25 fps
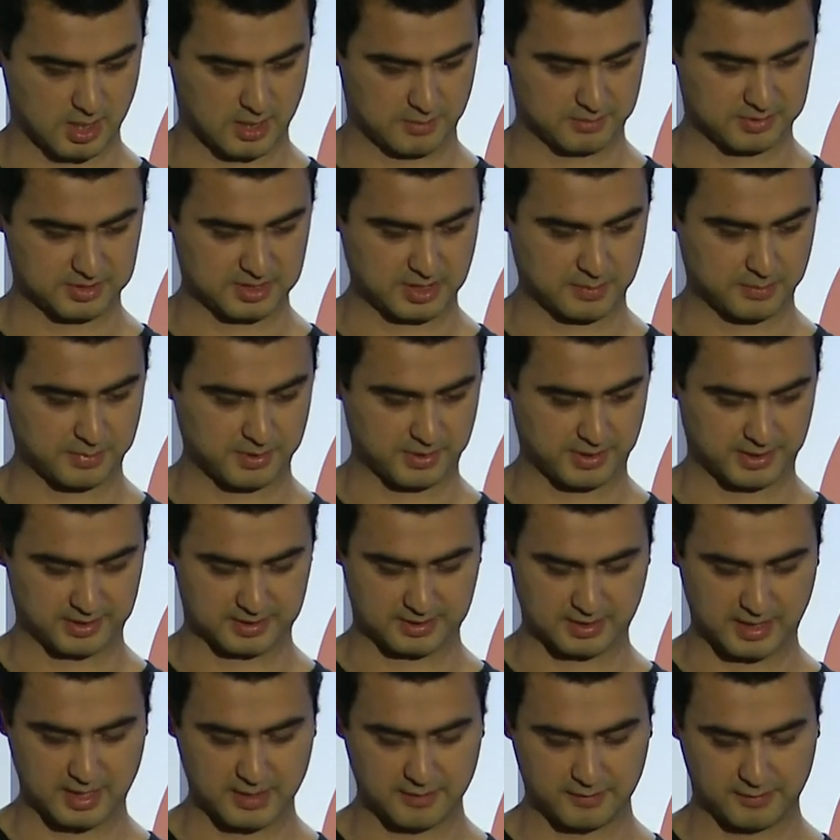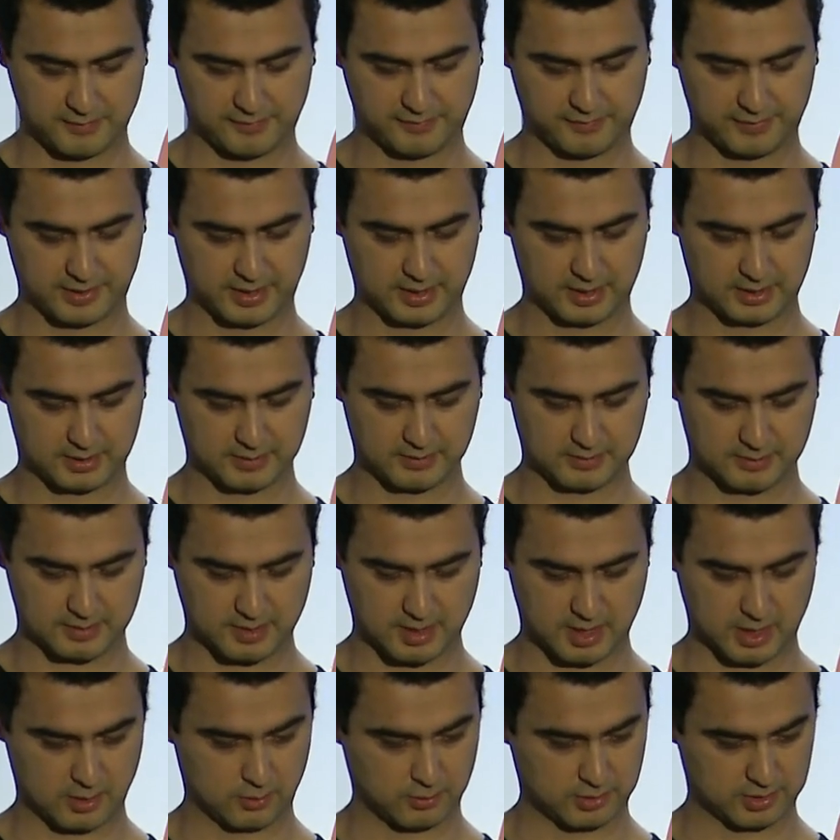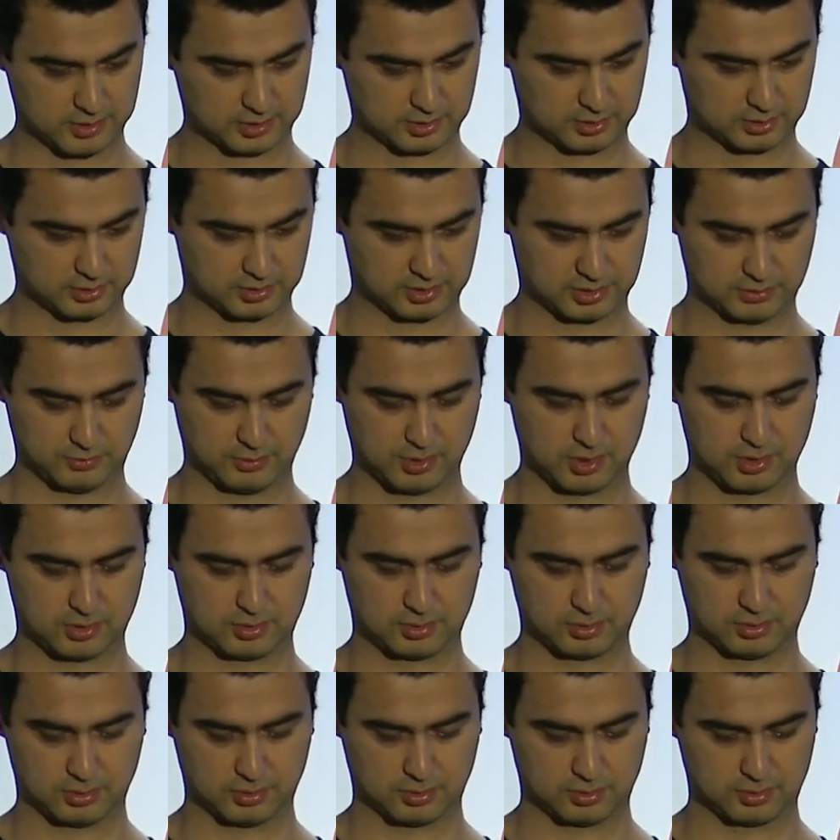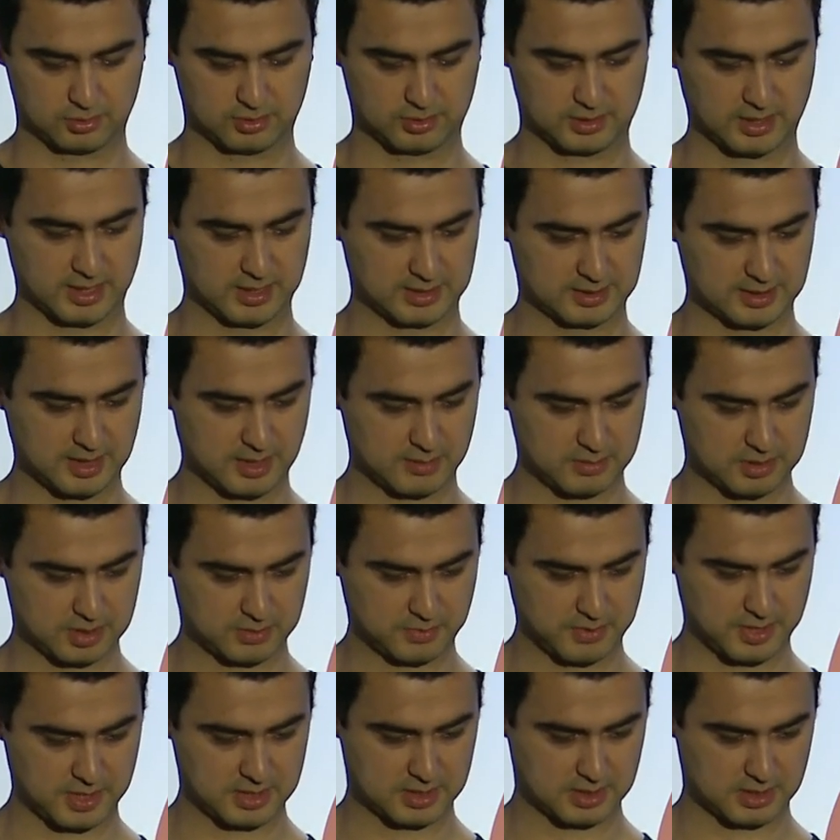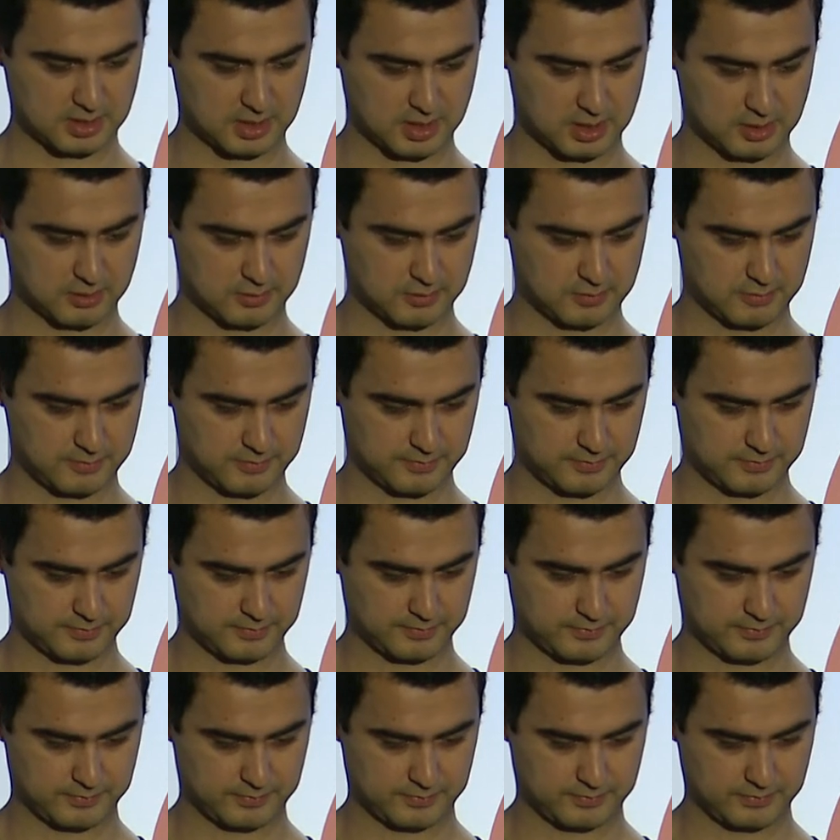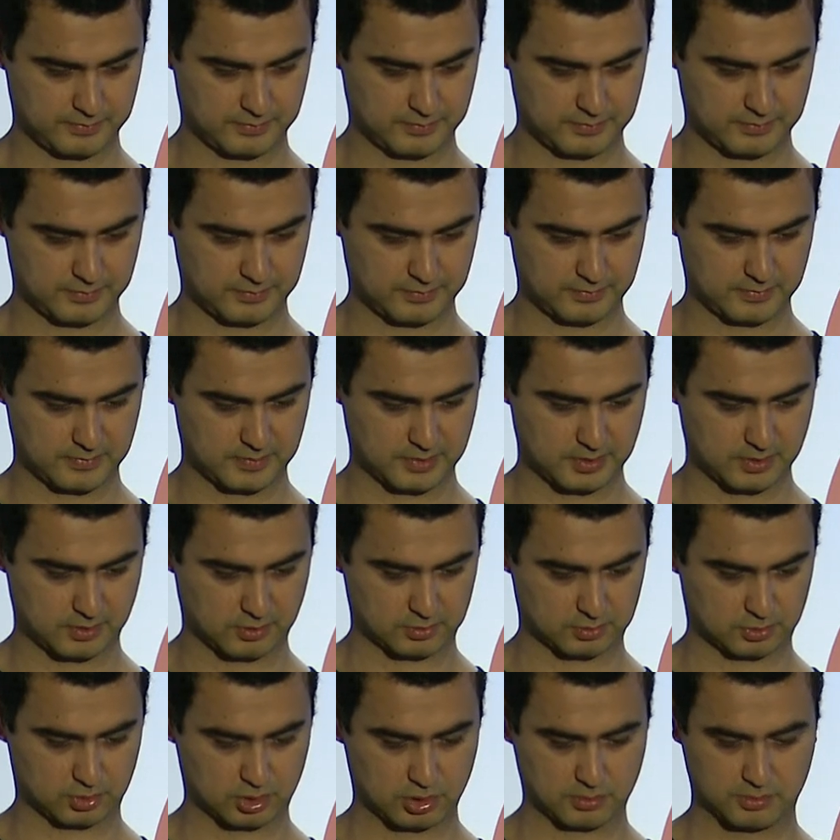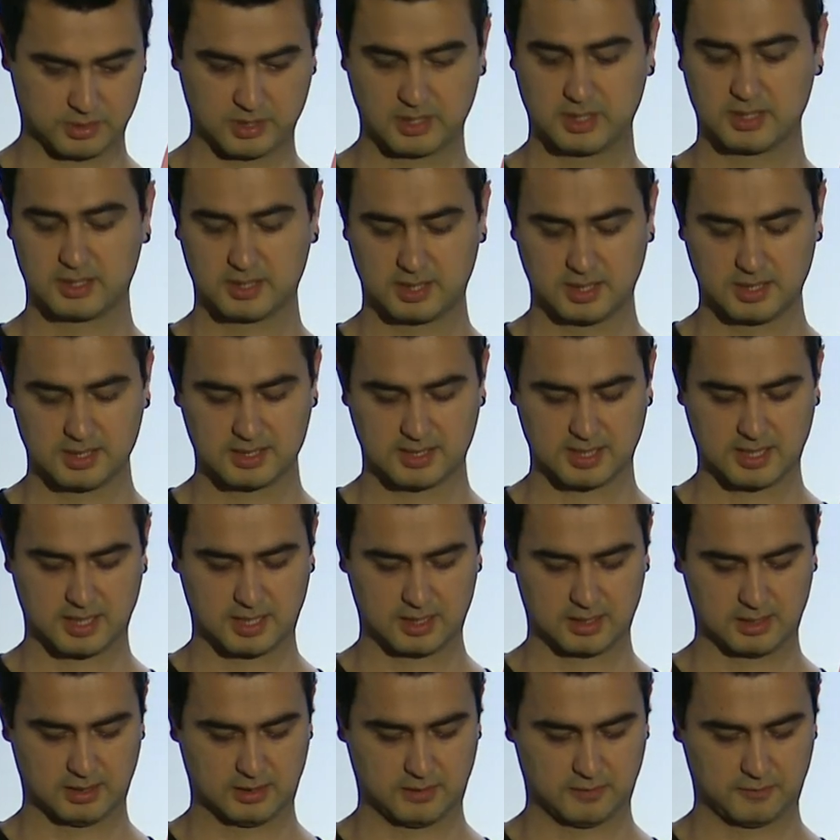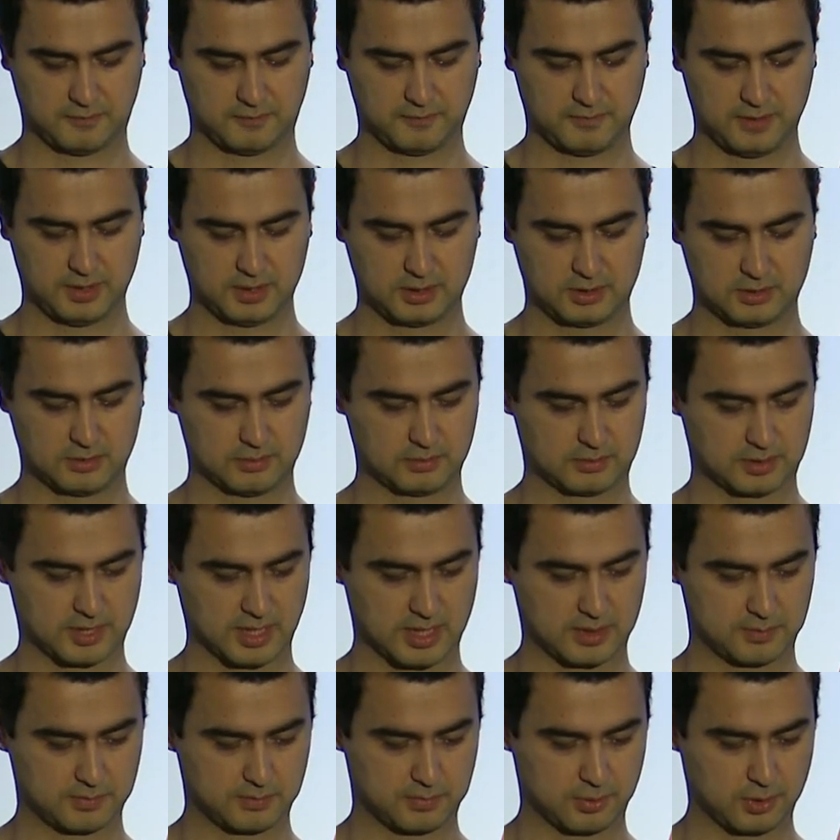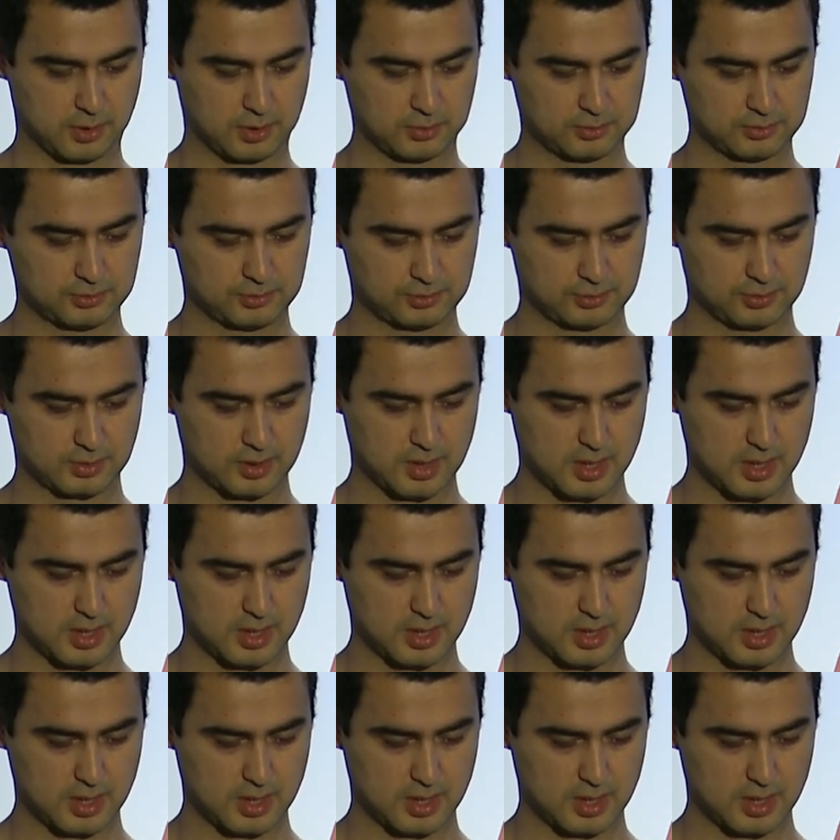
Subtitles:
separate everything. I want to switch to that namespace now on Kubernetes, and if we do get pods,